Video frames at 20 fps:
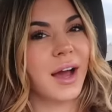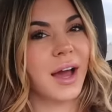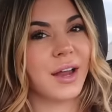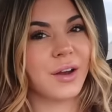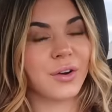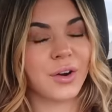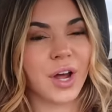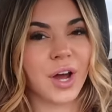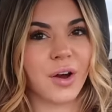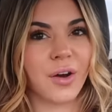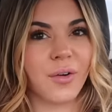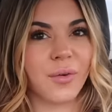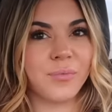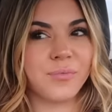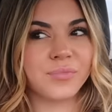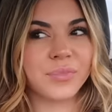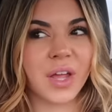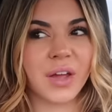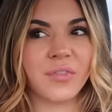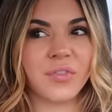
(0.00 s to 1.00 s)
I don't know.
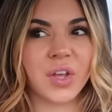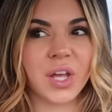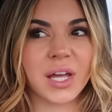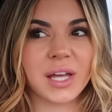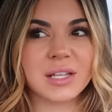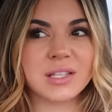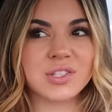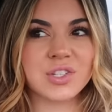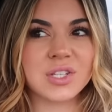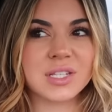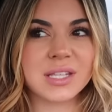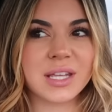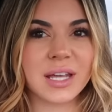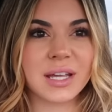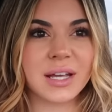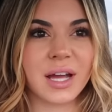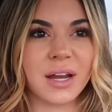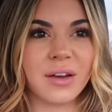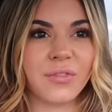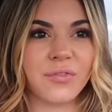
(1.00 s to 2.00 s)
I feel like it's just
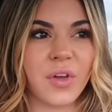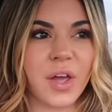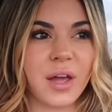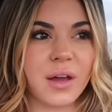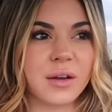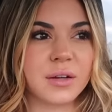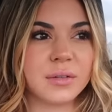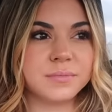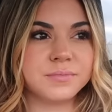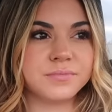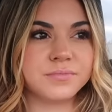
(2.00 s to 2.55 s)
like kind of fake.